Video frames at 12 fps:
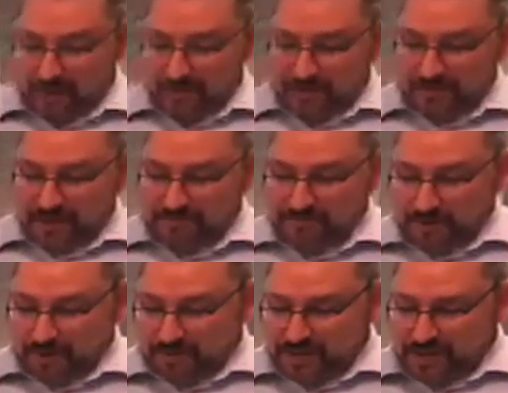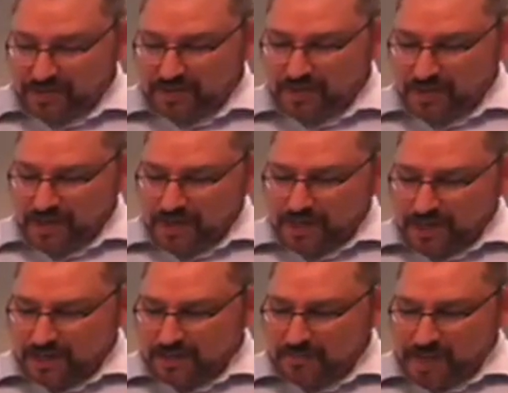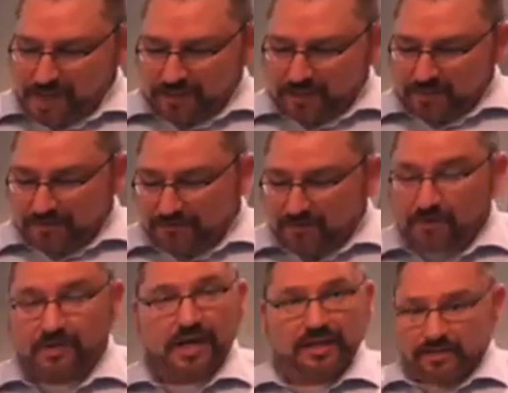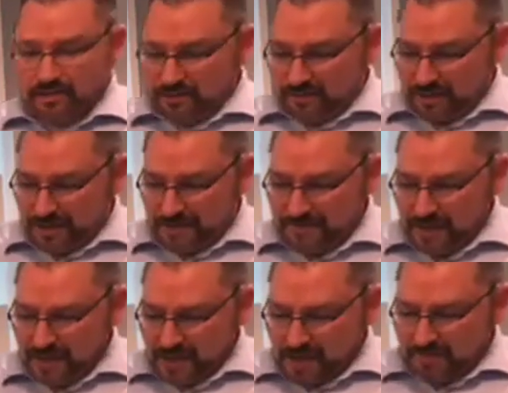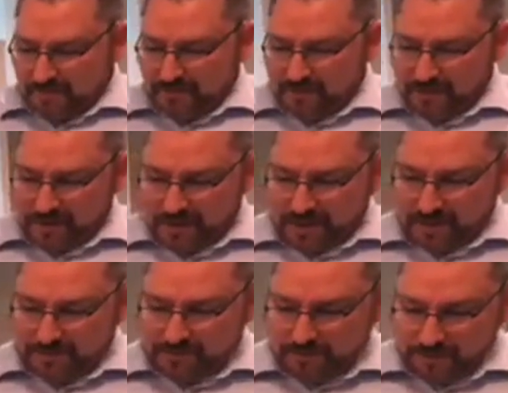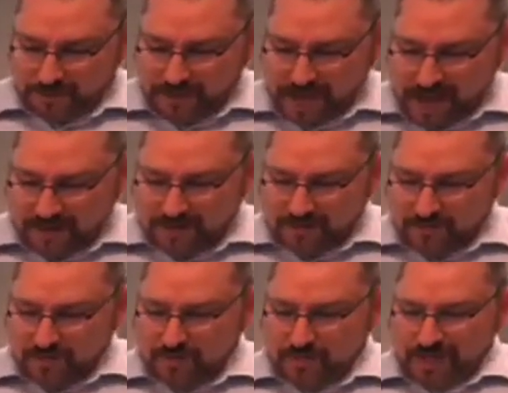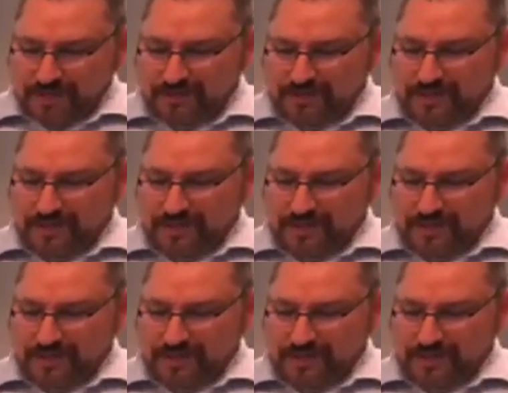He says, I formed thee in, in the belly before I knew thee, and before thou camest forth out of the womb, I